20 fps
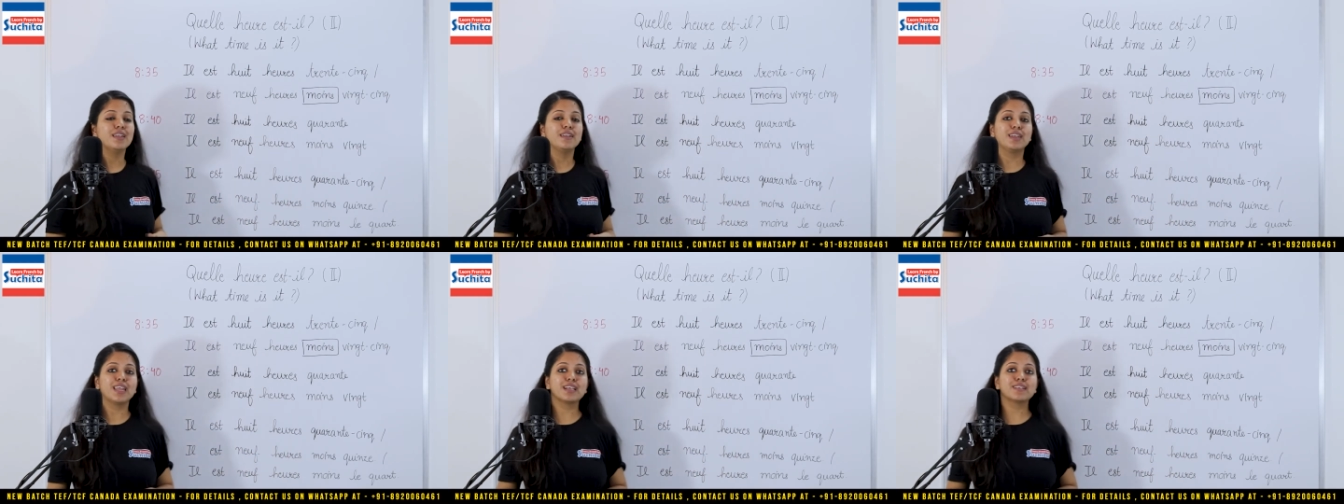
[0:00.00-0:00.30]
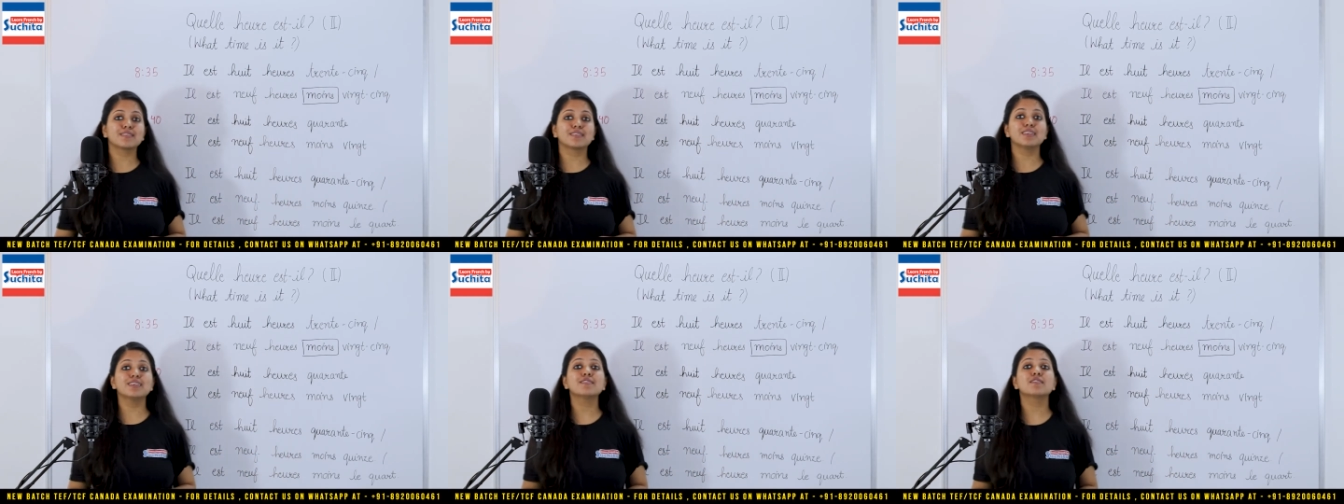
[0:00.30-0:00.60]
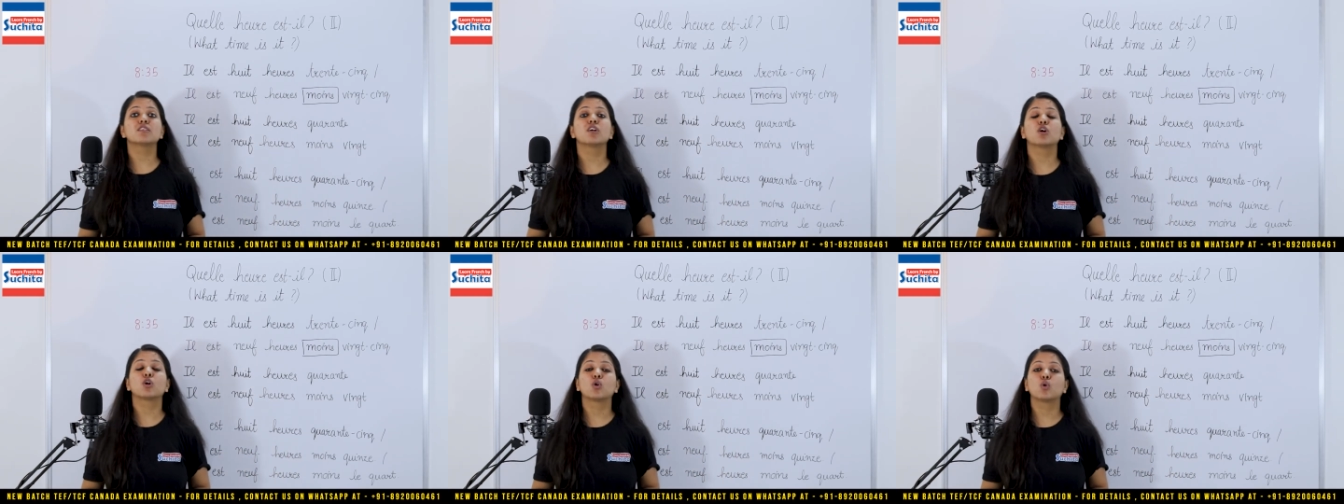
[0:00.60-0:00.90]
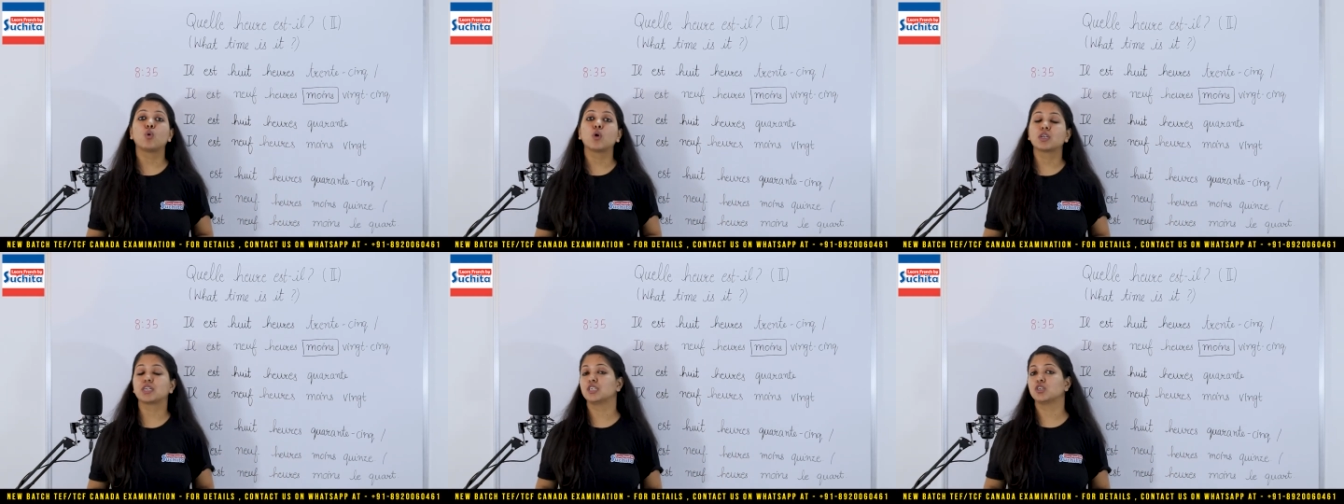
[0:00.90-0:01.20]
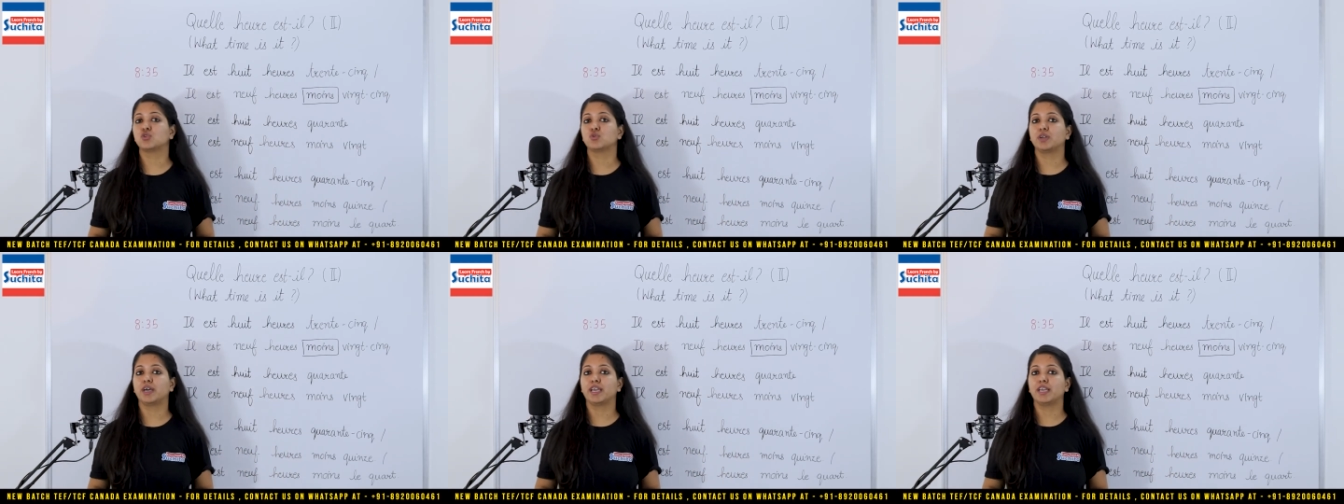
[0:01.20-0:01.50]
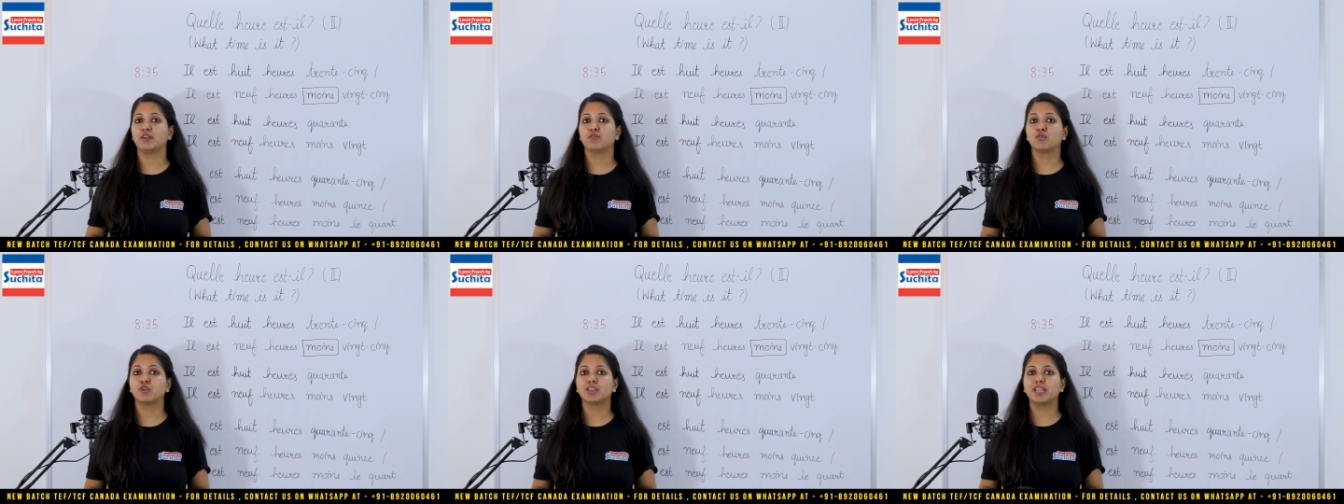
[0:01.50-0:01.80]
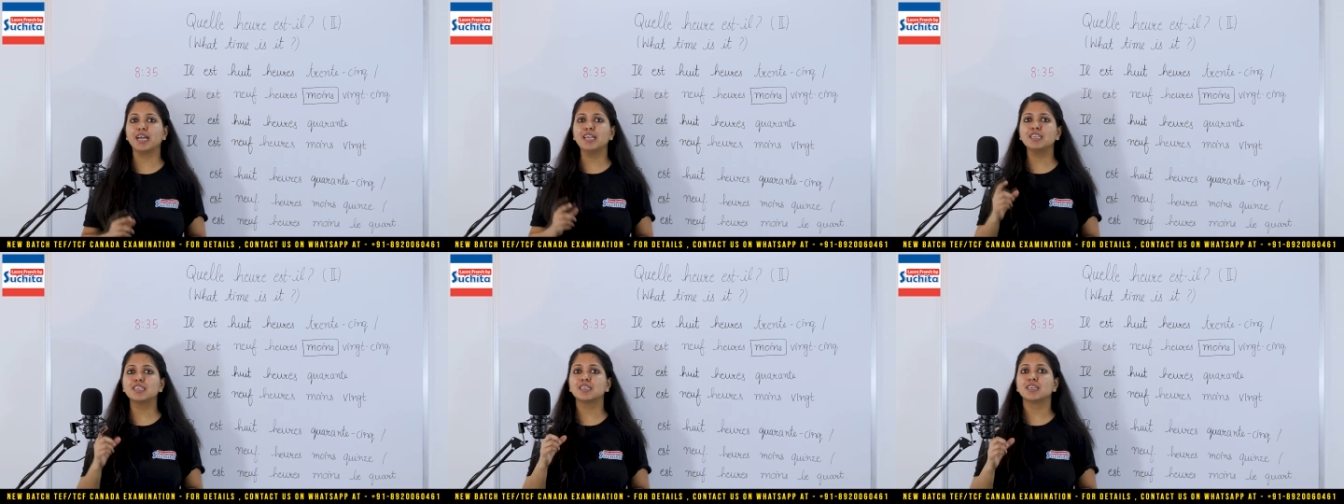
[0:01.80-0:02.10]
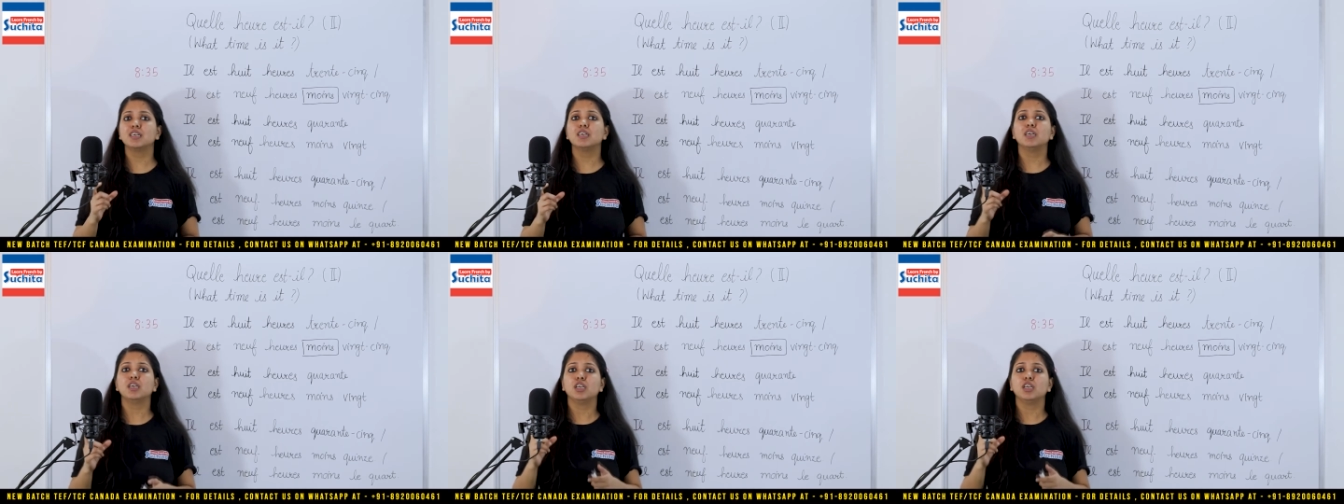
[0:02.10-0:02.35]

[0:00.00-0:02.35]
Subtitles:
Next is quarter to 9. For that,